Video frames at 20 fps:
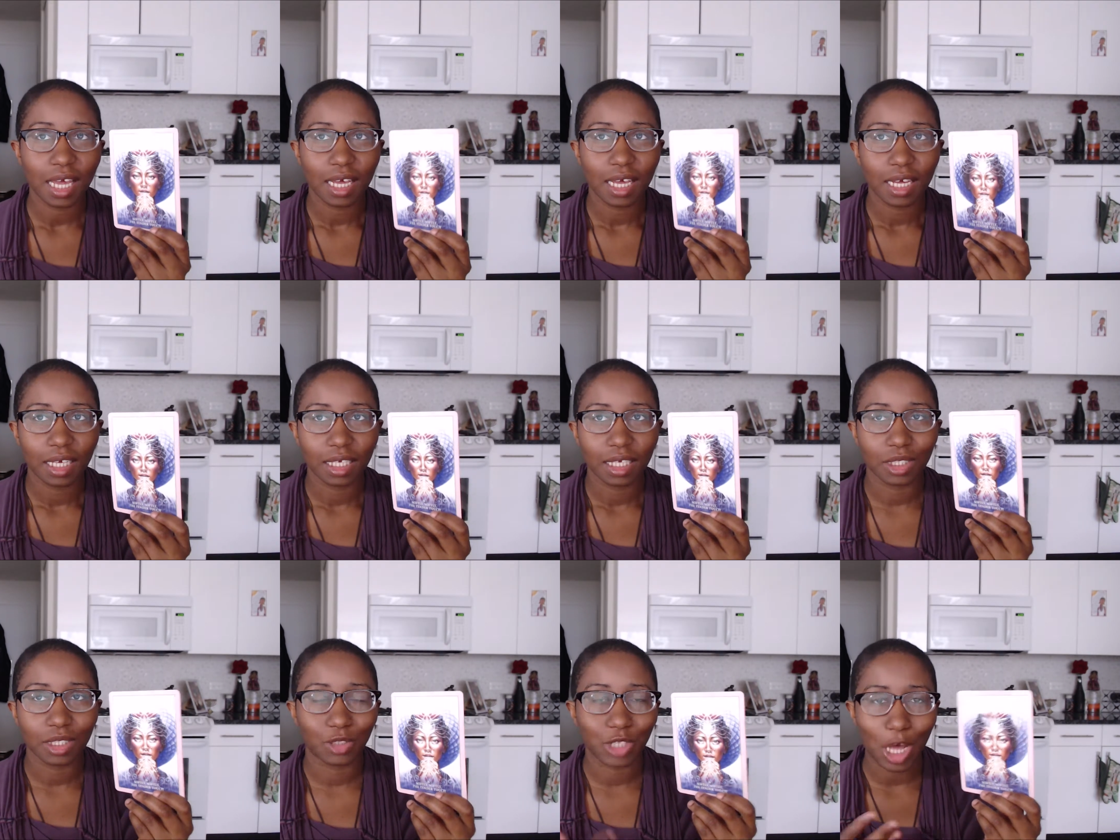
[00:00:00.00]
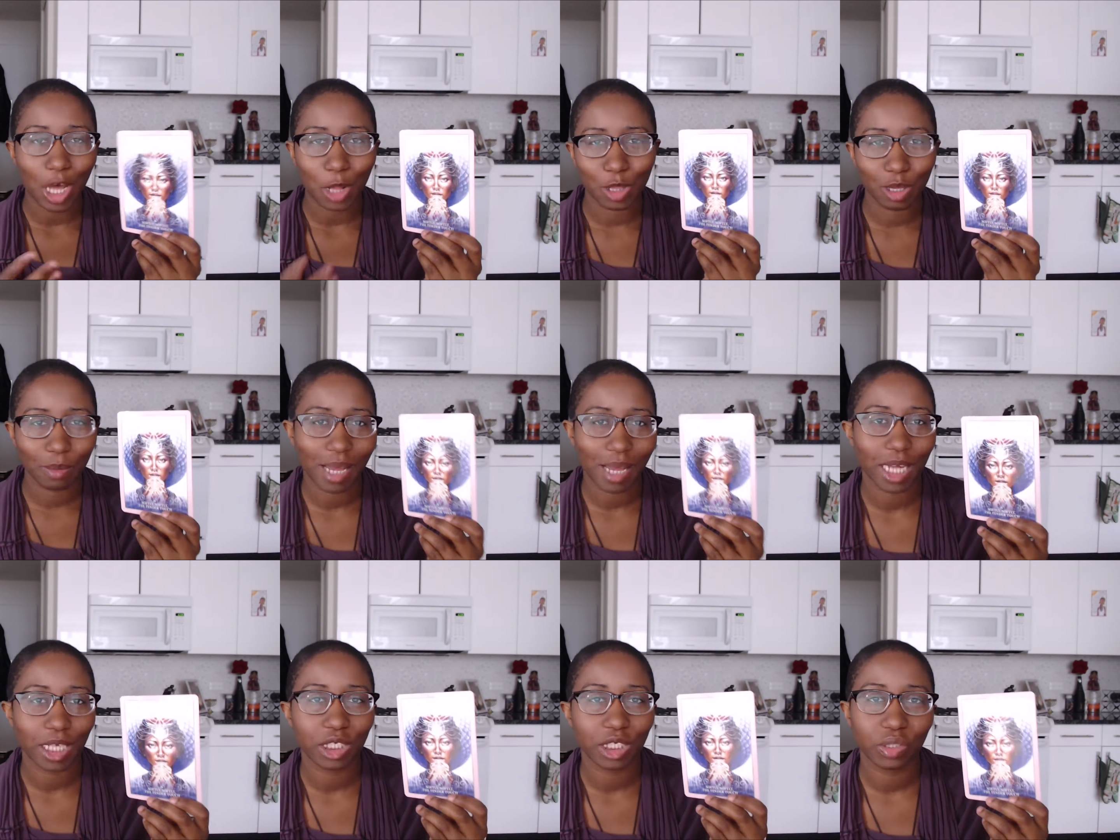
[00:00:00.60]
you tell them how
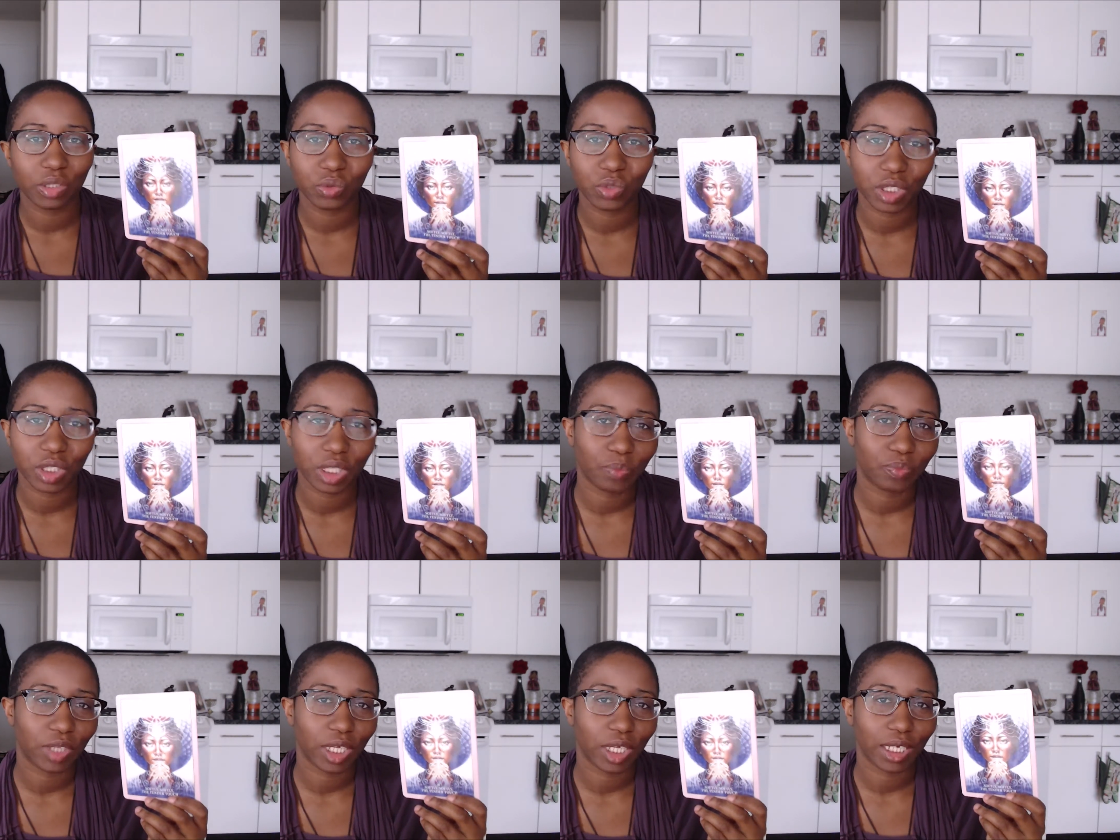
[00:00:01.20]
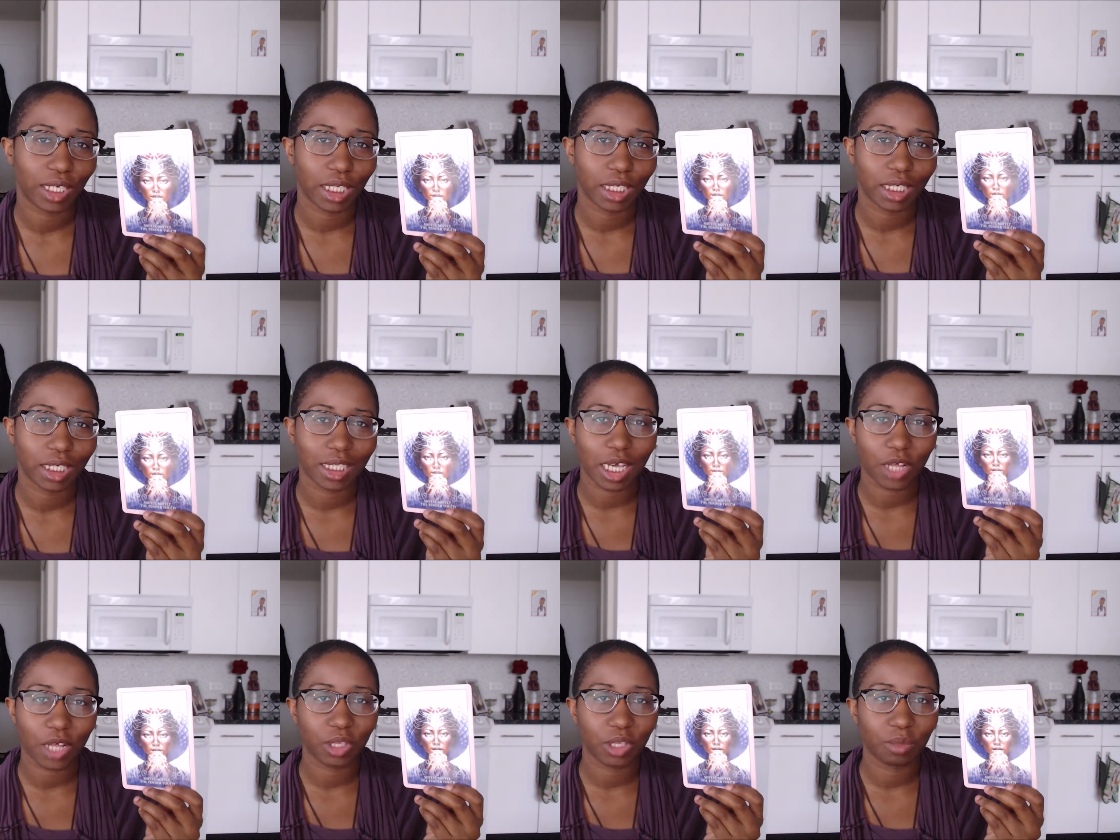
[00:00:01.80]
to do something and you
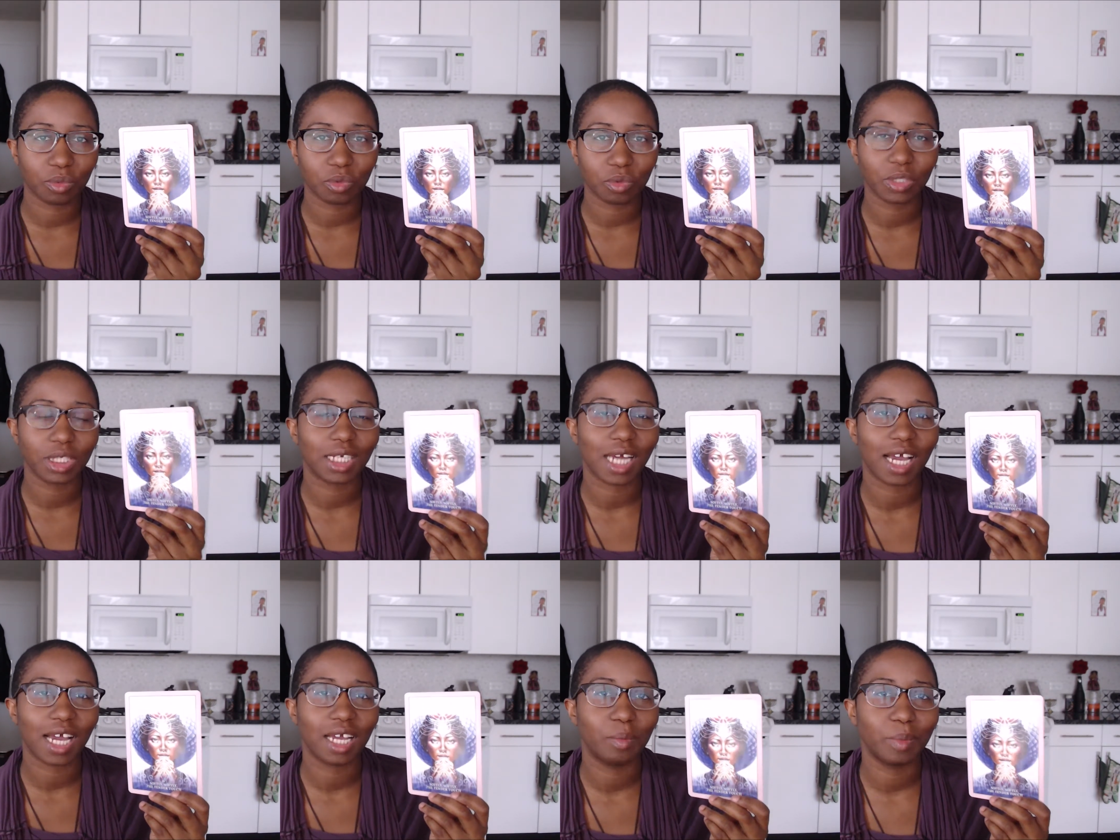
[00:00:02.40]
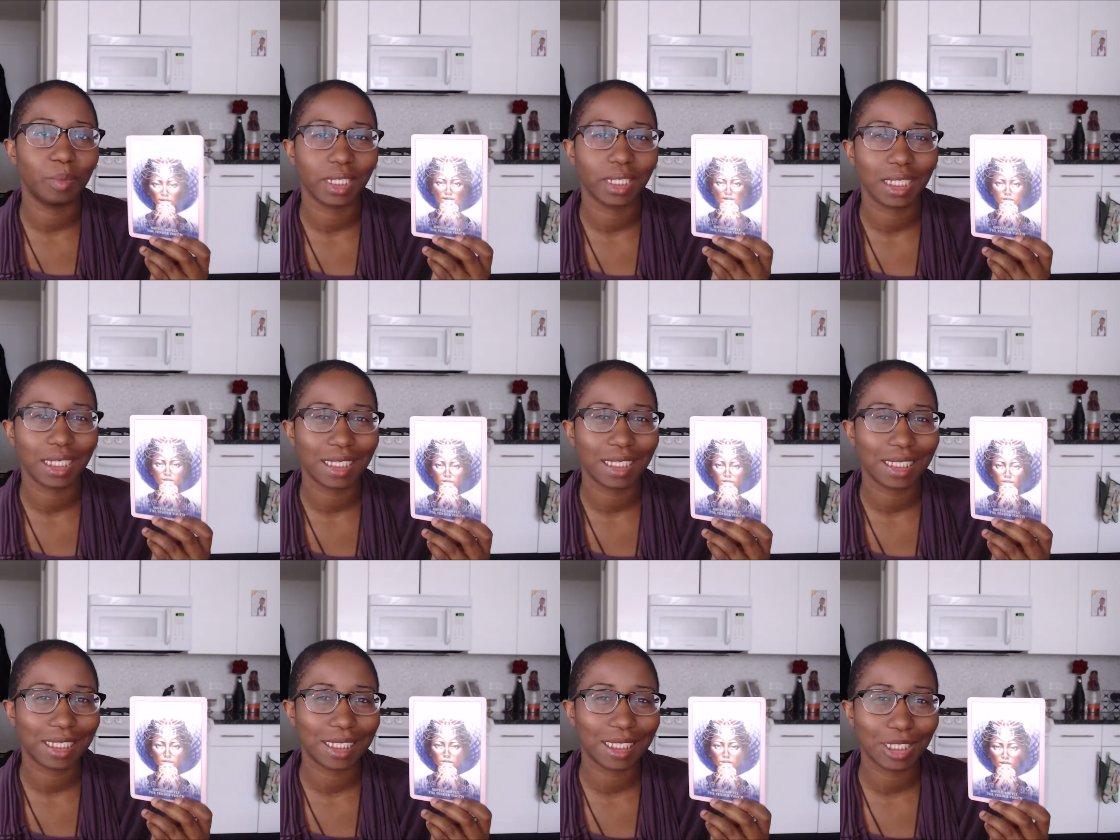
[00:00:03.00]
tell them 3 times and they
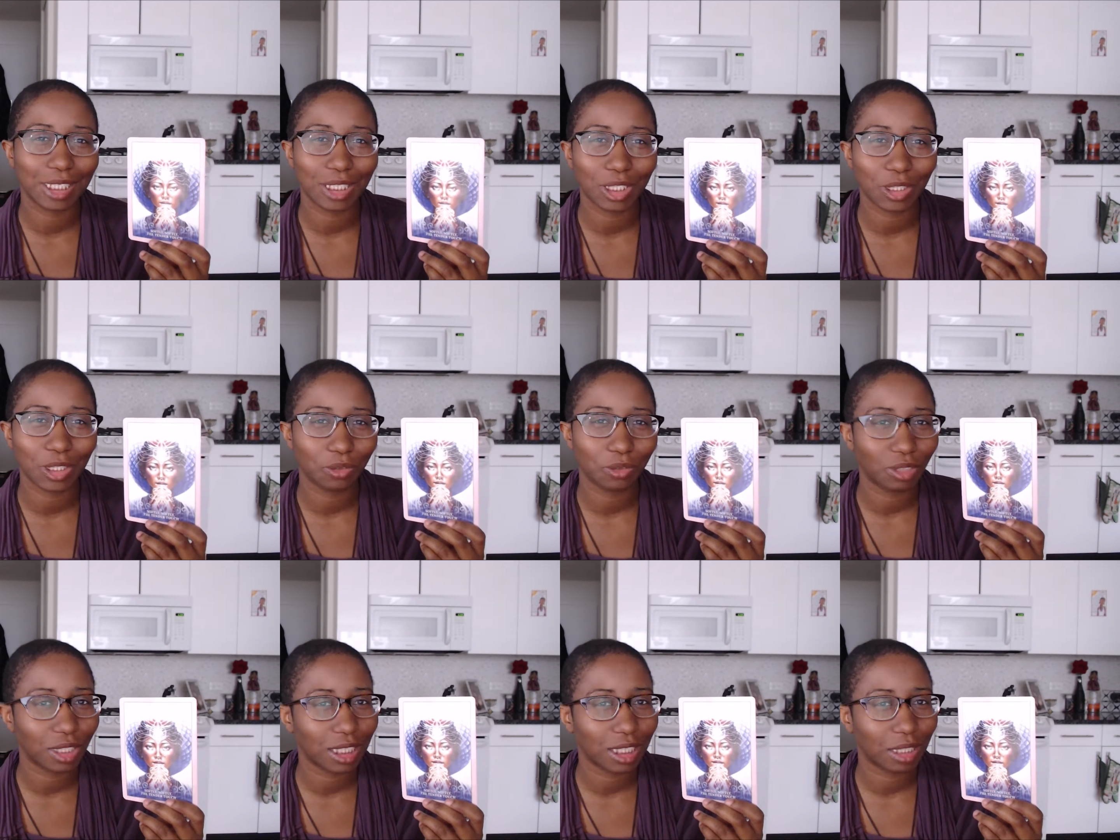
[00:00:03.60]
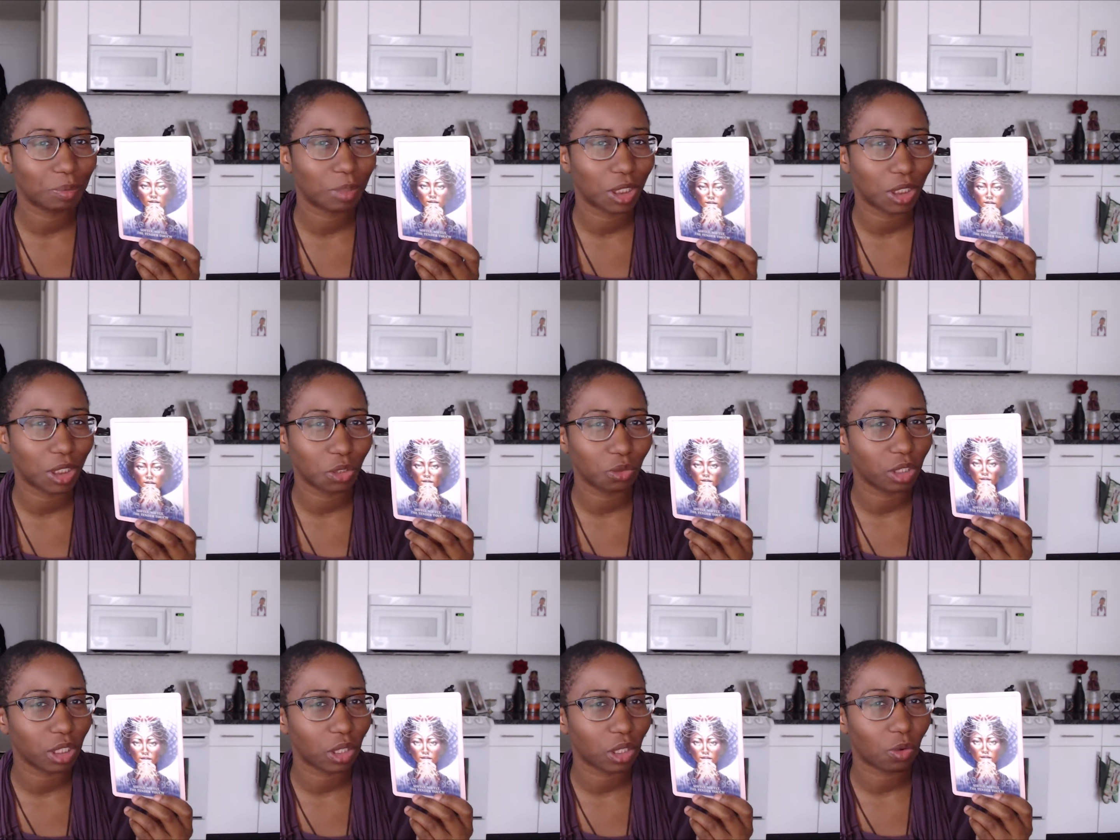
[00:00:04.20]
still don't seem to do
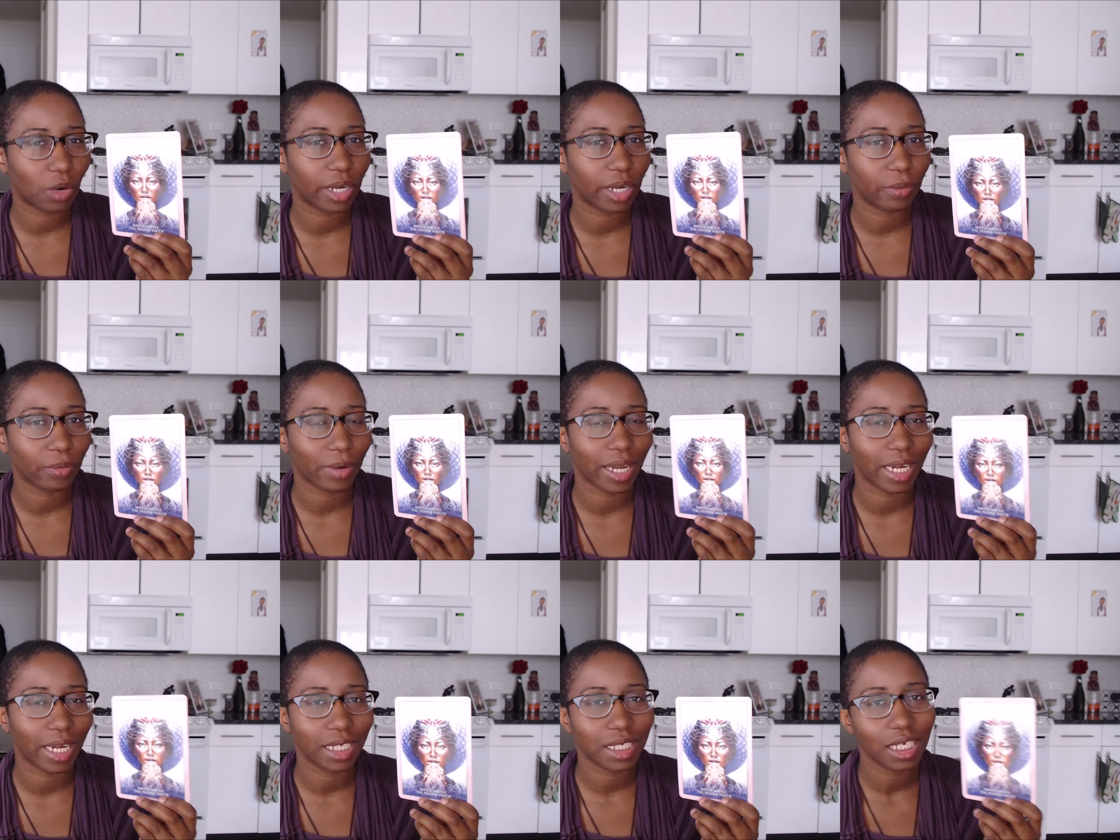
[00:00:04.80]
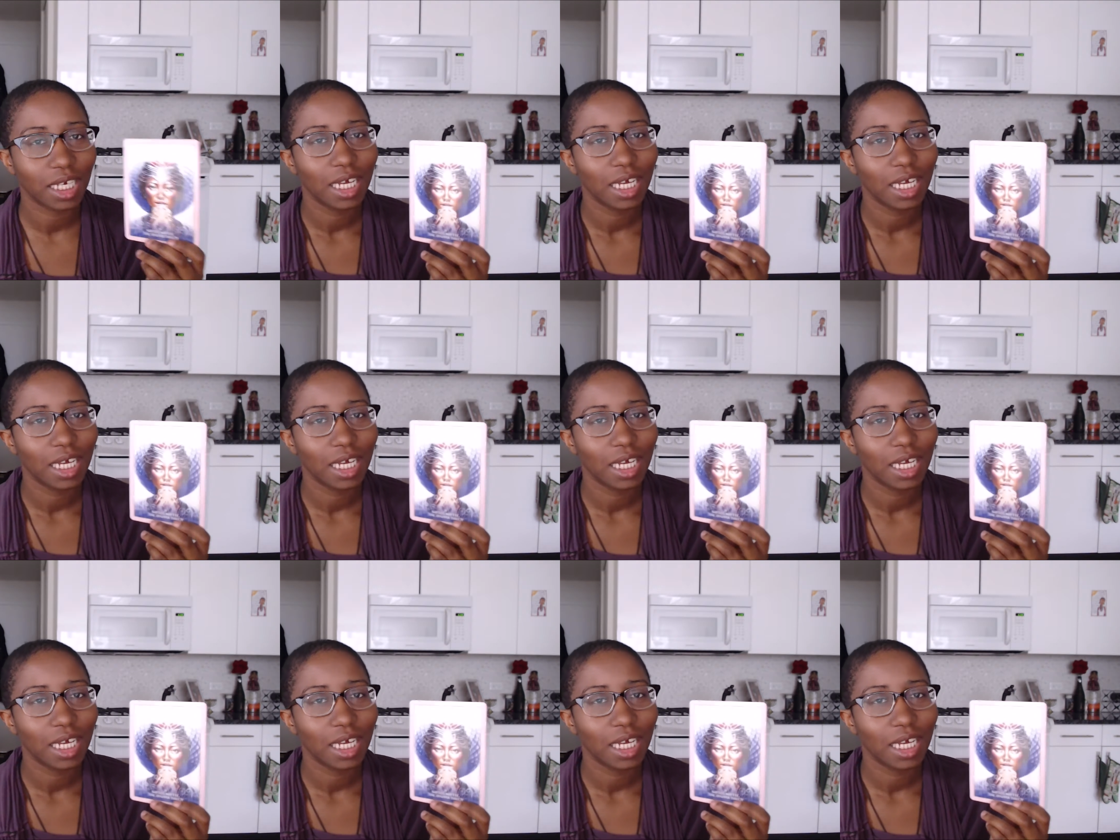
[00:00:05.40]
it quite right,